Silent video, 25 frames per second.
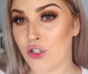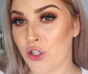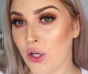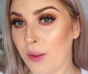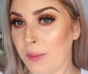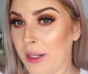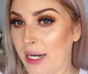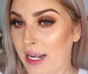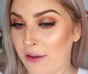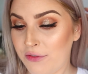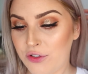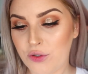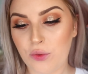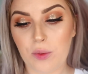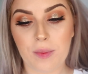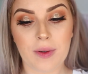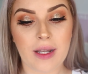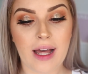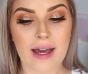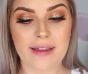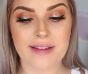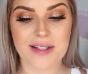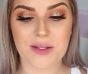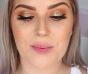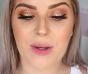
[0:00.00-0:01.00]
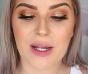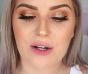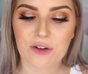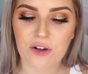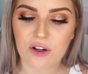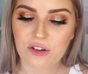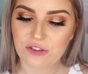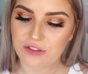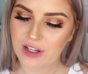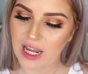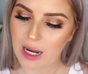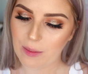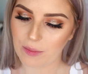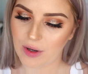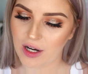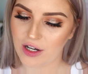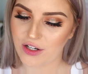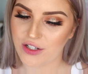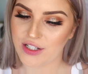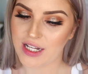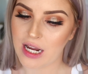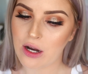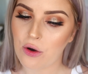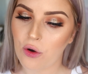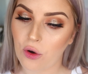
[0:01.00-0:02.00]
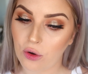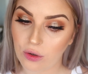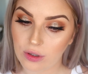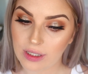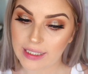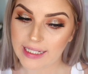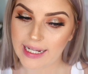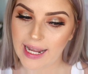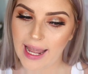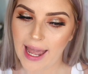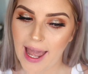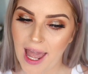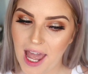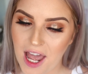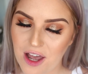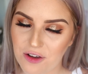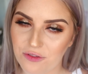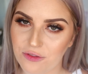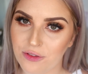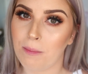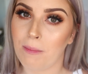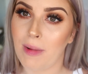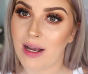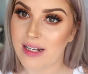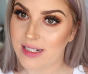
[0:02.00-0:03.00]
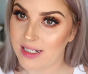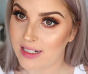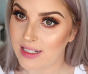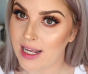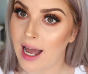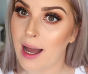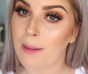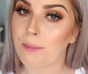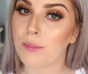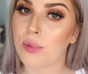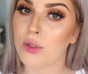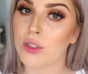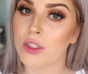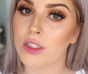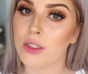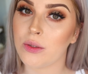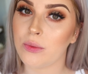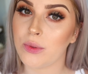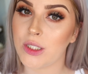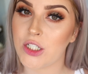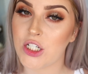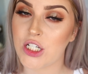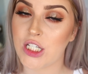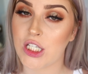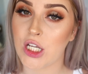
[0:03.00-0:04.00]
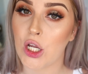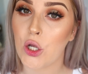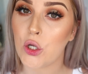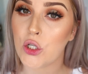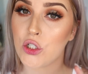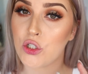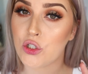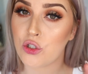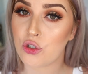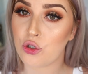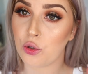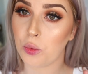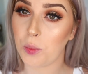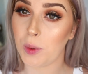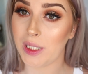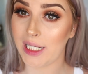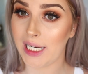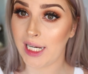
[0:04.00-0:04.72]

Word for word: So I'm gonna have to apply this one off camera because I only have my sample, which is super